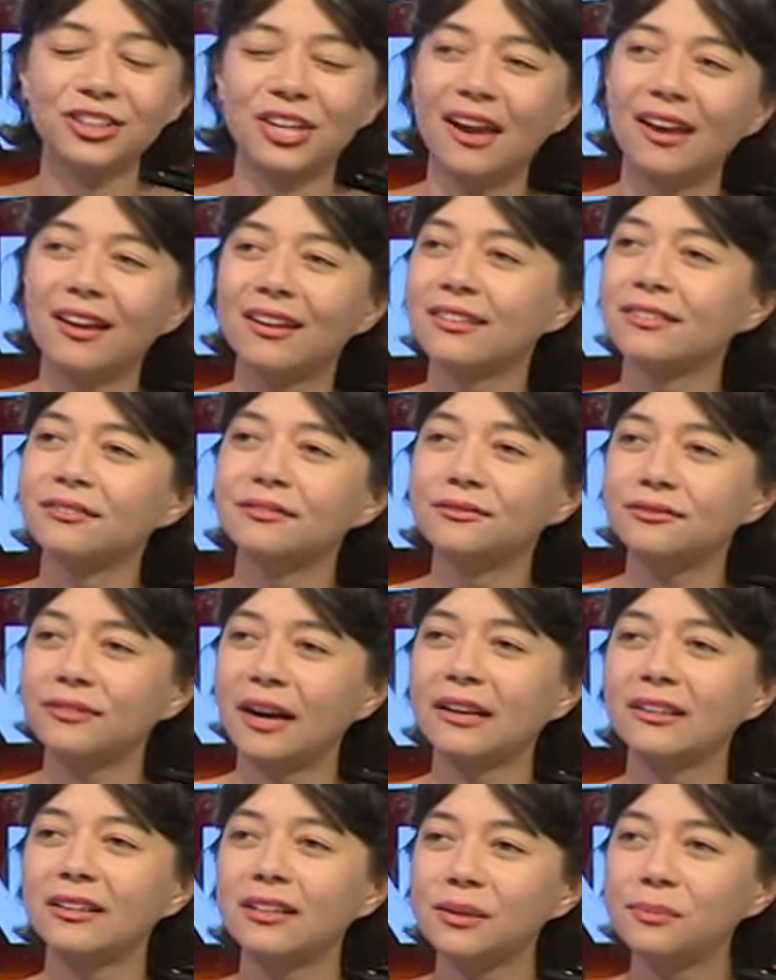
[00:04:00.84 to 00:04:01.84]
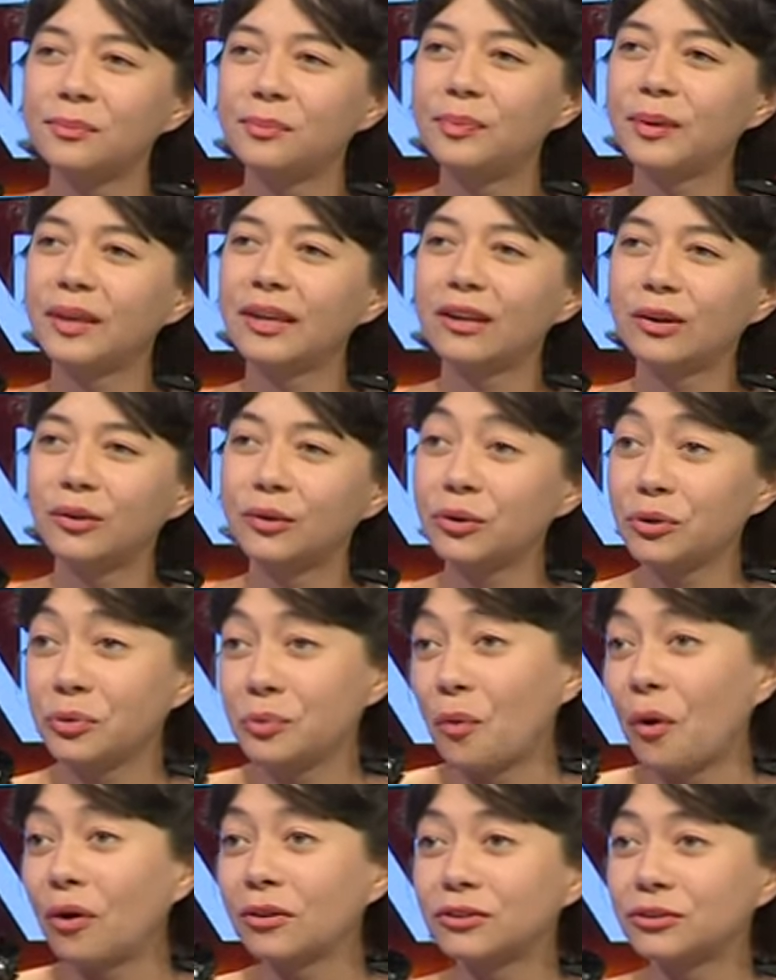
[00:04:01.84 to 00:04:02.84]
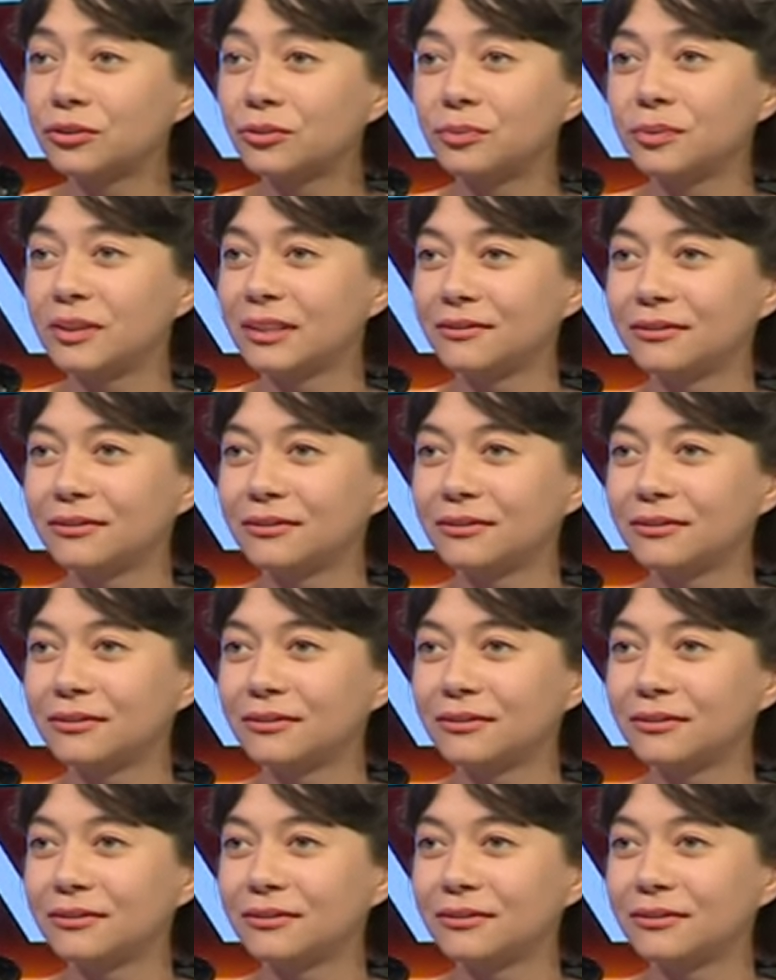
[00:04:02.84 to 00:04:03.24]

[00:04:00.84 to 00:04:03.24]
and finally be who you want to be.